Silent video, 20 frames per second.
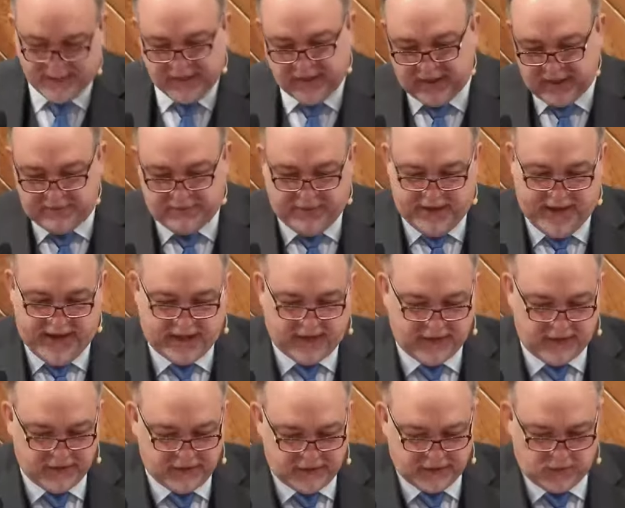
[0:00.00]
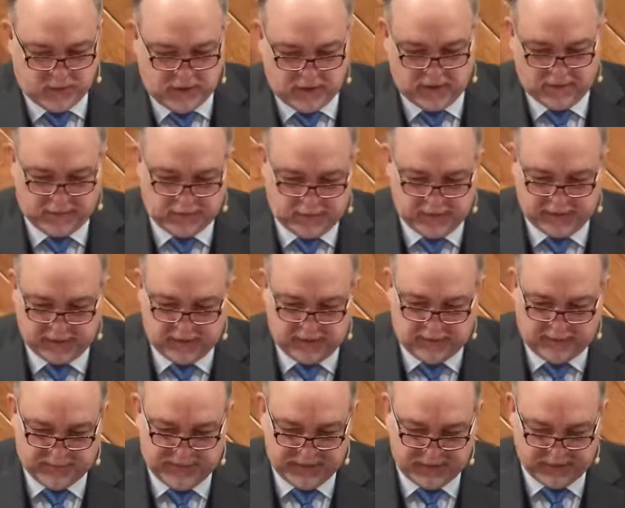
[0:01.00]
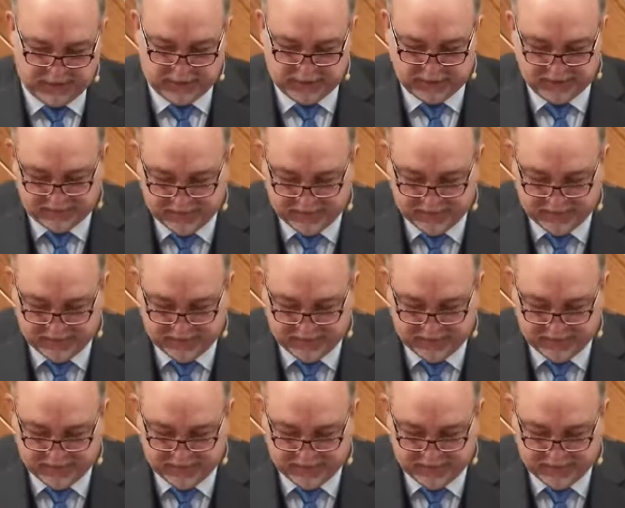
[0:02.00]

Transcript: to unpackage this wonderful little epistle